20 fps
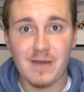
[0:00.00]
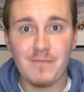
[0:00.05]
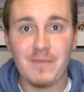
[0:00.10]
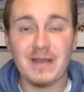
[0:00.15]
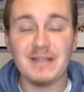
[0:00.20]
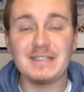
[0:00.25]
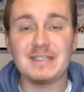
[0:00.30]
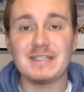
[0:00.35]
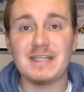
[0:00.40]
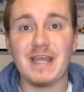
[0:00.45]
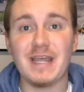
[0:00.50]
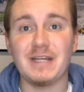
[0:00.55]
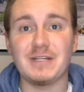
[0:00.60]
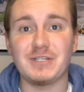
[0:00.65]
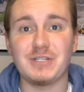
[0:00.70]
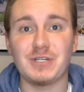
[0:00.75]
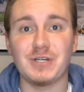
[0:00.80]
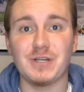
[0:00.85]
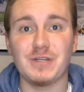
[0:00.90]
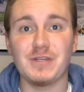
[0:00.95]
Penn State
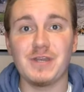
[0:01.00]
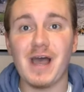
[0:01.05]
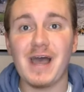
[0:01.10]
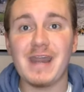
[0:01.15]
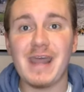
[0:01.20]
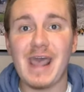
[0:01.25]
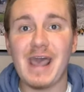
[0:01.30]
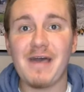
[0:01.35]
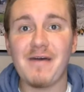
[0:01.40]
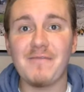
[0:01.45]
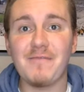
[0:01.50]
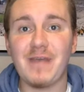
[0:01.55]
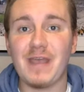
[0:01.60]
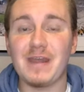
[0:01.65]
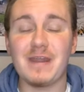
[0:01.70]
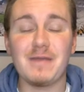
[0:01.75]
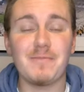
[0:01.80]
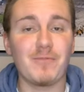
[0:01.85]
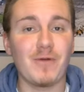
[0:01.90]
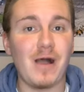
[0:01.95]
should not have
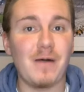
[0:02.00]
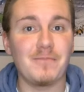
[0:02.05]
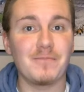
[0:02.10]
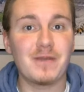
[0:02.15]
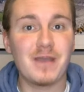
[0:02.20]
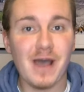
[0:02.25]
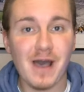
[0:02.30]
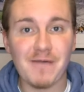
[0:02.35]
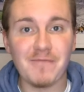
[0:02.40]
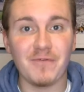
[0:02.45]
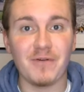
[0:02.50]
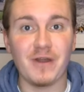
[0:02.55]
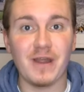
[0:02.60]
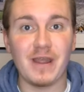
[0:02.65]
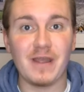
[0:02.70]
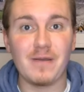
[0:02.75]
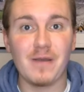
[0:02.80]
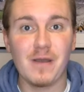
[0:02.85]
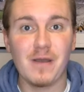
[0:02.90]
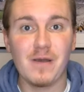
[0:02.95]
any problem
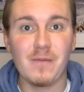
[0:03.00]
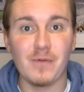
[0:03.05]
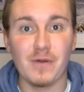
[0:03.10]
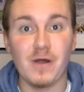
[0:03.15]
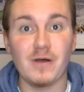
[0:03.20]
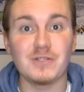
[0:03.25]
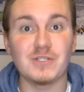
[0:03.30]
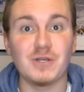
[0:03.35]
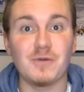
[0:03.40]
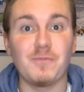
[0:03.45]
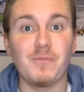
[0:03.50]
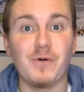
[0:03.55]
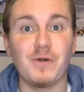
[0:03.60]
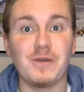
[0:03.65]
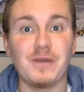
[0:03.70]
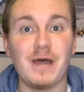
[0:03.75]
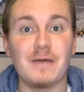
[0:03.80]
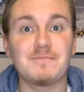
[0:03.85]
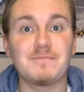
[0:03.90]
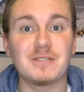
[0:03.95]
covering, but also
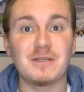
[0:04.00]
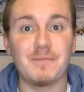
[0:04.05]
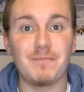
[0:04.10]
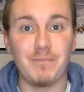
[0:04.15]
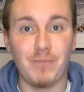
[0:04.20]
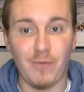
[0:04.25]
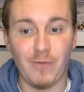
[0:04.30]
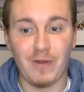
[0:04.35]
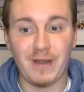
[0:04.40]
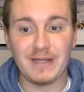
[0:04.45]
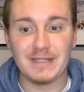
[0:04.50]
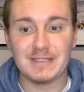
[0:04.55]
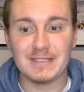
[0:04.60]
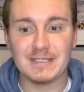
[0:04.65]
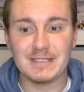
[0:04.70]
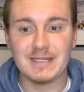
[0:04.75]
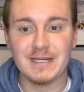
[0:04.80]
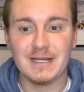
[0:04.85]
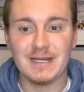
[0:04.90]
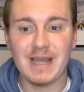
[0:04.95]
putting up some
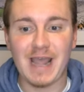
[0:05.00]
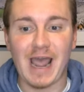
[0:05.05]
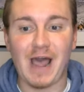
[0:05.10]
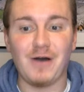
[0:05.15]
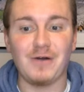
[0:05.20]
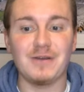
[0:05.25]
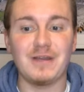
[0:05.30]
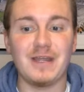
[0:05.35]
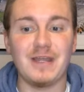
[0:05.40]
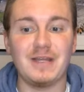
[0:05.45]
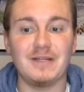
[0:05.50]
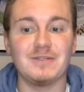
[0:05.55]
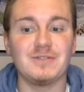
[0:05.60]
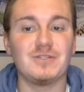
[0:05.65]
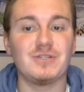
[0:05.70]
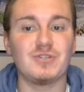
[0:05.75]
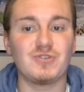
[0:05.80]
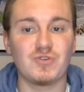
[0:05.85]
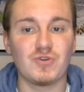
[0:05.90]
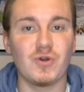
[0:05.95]
points out
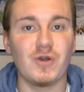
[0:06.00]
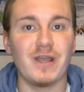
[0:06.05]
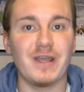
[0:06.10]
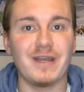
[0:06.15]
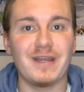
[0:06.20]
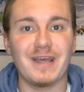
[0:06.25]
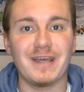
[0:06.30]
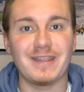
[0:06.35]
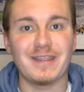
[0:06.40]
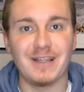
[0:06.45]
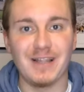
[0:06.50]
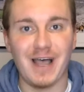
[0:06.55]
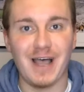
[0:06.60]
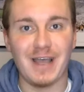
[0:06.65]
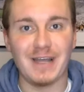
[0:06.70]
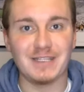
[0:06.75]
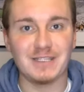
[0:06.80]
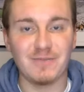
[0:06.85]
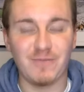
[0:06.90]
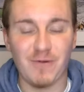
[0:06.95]
in Detroit at the
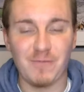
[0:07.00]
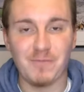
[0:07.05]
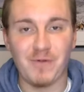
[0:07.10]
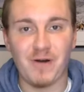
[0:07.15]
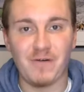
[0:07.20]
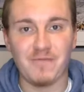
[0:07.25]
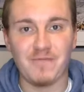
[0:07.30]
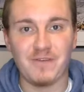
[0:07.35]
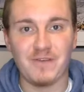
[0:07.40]
Lions football